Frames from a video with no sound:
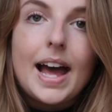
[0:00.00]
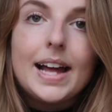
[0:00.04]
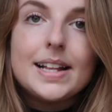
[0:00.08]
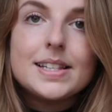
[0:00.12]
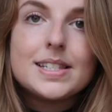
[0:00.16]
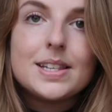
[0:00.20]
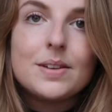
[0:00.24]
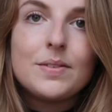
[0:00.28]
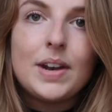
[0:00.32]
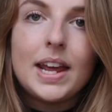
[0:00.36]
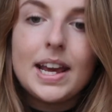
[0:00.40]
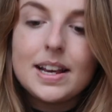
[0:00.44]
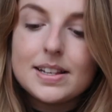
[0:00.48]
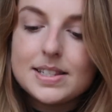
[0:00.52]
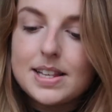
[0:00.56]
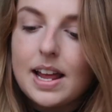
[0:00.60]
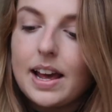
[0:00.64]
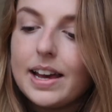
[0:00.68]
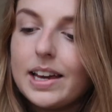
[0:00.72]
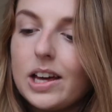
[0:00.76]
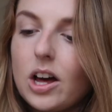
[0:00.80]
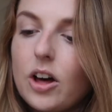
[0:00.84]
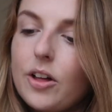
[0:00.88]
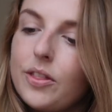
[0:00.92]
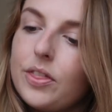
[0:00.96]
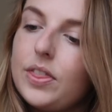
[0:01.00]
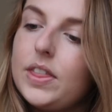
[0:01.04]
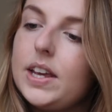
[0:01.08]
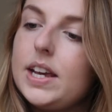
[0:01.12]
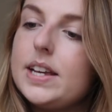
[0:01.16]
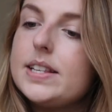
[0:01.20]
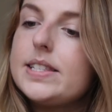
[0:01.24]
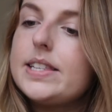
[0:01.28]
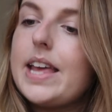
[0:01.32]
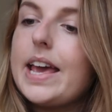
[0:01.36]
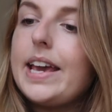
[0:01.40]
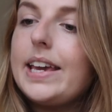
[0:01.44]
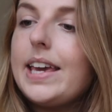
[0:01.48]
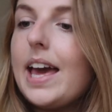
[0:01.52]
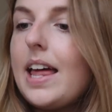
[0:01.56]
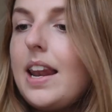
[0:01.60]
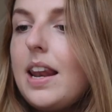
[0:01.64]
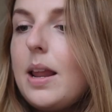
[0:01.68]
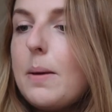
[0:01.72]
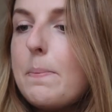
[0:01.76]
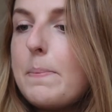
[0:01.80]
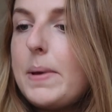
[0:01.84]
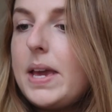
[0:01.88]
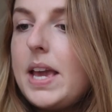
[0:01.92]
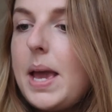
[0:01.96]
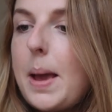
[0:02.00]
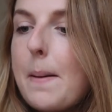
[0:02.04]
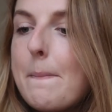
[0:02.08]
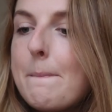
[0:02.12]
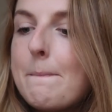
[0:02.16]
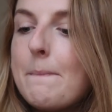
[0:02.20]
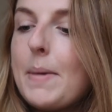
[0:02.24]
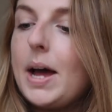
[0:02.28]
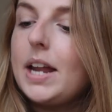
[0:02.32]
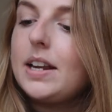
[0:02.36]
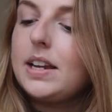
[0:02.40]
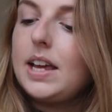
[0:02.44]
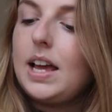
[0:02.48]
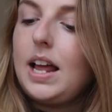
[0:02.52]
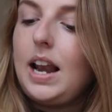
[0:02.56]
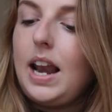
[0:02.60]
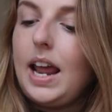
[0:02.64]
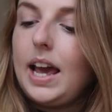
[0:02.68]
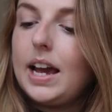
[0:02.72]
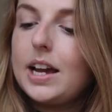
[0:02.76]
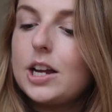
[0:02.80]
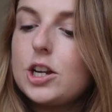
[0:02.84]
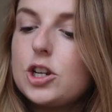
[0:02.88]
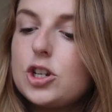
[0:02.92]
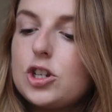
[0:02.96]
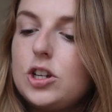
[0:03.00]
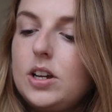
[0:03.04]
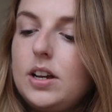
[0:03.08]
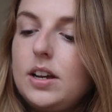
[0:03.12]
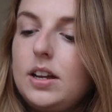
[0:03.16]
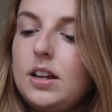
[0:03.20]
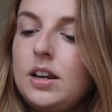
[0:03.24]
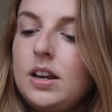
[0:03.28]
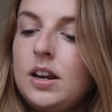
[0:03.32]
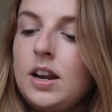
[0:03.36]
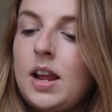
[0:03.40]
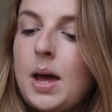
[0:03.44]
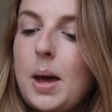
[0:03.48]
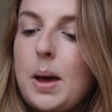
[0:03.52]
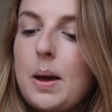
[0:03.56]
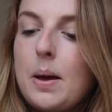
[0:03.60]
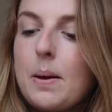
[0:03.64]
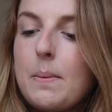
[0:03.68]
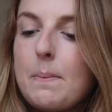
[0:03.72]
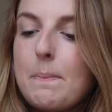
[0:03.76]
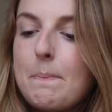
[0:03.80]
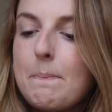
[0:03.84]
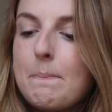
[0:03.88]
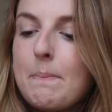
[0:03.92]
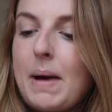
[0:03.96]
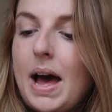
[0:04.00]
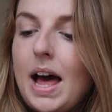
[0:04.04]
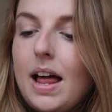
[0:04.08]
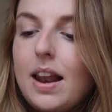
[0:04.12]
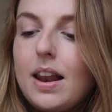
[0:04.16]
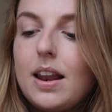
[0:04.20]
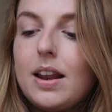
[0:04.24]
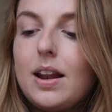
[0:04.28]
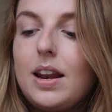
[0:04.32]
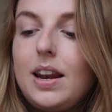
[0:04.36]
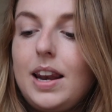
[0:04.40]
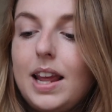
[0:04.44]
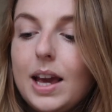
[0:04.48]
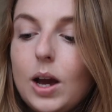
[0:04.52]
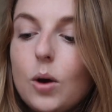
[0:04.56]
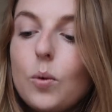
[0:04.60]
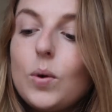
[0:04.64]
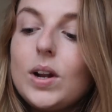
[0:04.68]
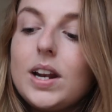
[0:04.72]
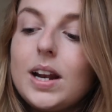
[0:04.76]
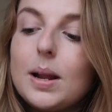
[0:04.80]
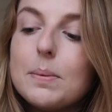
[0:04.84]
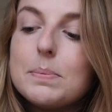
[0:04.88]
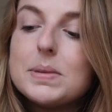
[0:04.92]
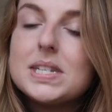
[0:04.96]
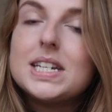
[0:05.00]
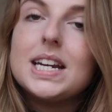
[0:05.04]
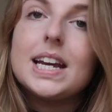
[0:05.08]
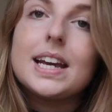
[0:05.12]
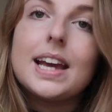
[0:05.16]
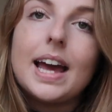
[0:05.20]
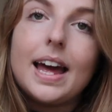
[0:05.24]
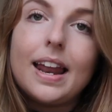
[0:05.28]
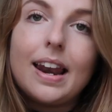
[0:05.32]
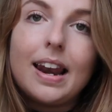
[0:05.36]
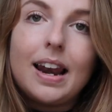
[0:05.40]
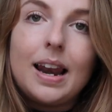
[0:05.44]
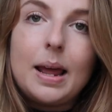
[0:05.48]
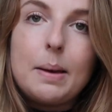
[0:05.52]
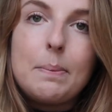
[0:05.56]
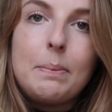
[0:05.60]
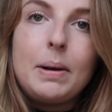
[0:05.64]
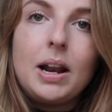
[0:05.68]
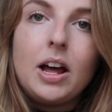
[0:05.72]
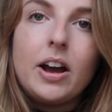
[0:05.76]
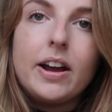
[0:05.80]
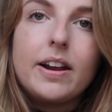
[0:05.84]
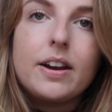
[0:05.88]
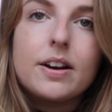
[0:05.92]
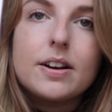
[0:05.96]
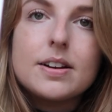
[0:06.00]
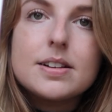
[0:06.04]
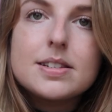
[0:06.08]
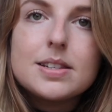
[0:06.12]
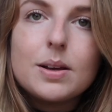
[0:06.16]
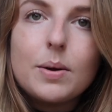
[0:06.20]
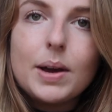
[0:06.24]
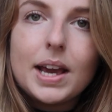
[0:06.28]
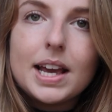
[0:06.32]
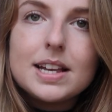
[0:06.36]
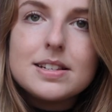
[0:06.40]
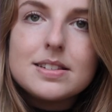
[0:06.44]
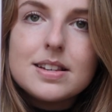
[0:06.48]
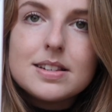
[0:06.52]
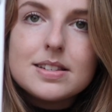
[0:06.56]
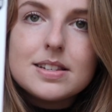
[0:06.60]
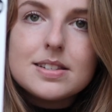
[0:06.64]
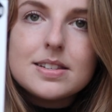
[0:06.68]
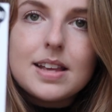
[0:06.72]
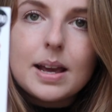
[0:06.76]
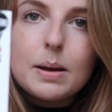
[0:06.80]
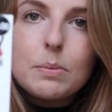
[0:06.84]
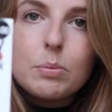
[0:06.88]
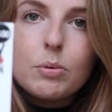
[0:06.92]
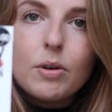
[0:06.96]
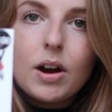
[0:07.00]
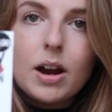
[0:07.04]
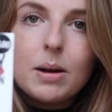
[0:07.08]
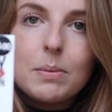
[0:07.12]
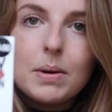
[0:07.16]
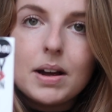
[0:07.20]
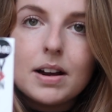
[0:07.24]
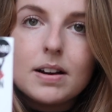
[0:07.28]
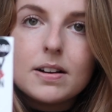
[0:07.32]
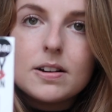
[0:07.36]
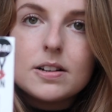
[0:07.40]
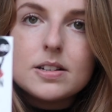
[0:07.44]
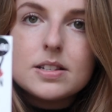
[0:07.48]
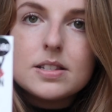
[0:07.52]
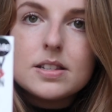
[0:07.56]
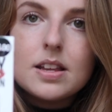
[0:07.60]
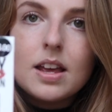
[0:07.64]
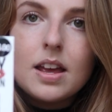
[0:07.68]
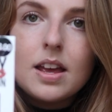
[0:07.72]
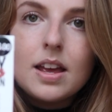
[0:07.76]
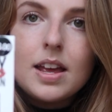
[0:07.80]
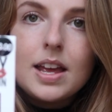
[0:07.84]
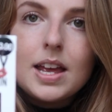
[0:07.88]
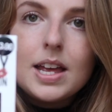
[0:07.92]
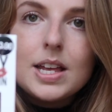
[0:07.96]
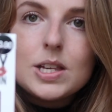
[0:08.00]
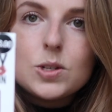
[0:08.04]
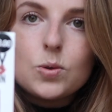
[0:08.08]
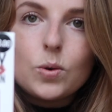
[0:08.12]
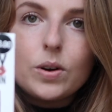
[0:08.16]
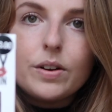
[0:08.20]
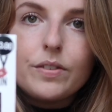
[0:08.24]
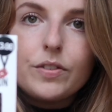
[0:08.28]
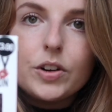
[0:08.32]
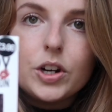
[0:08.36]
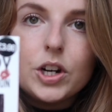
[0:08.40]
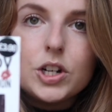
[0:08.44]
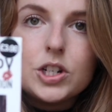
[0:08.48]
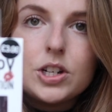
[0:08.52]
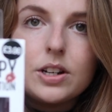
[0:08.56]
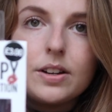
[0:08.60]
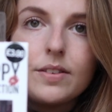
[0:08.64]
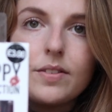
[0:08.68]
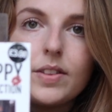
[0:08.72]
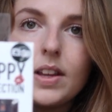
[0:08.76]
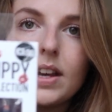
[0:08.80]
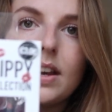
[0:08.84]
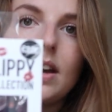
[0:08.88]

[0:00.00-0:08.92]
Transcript: And so next I got this Get Lippy Matte Collection Matte Liquid Lipstick and Lip Liner. So I guess this is like Primark's sort of version of